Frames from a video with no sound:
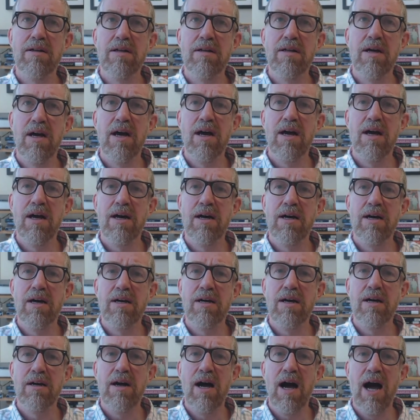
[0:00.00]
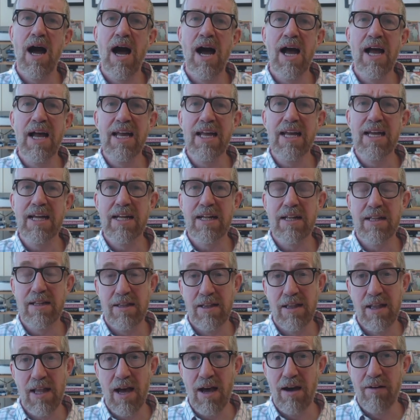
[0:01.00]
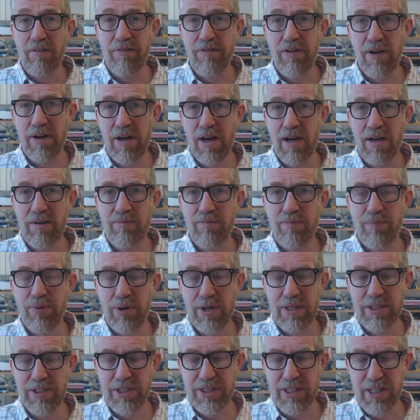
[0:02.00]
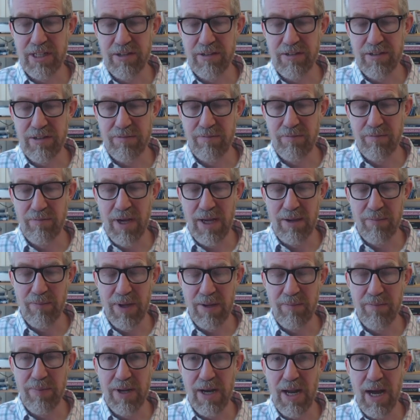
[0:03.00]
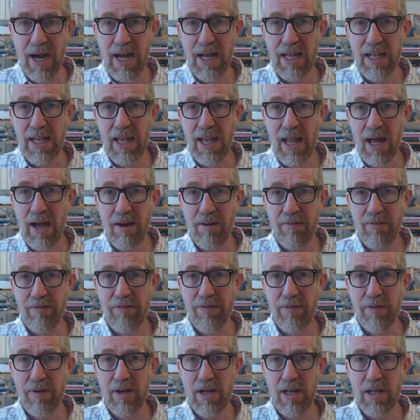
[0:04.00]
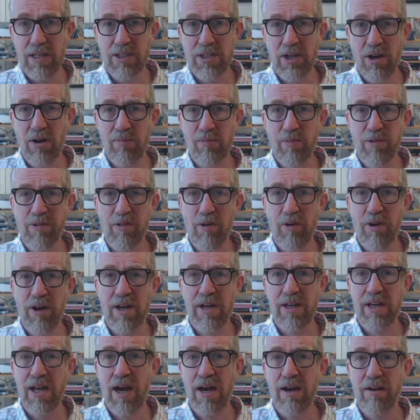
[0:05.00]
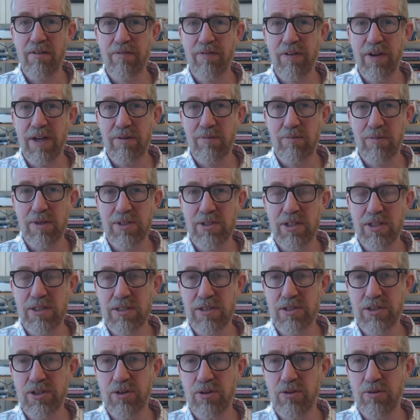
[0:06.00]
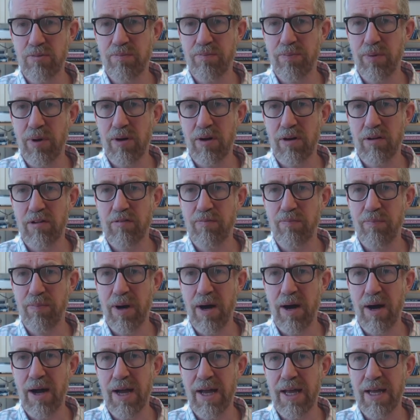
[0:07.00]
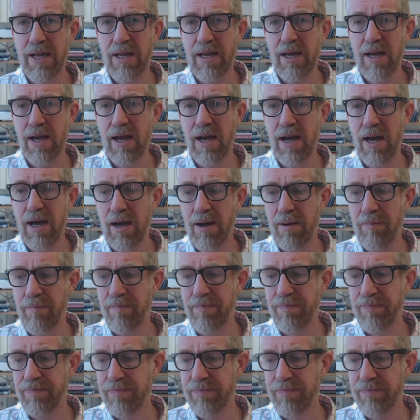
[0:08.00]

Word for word: uh, I love, I'm prejudiced maybe, but I love Tom Sawyer and Huck Finn, which are two books by um,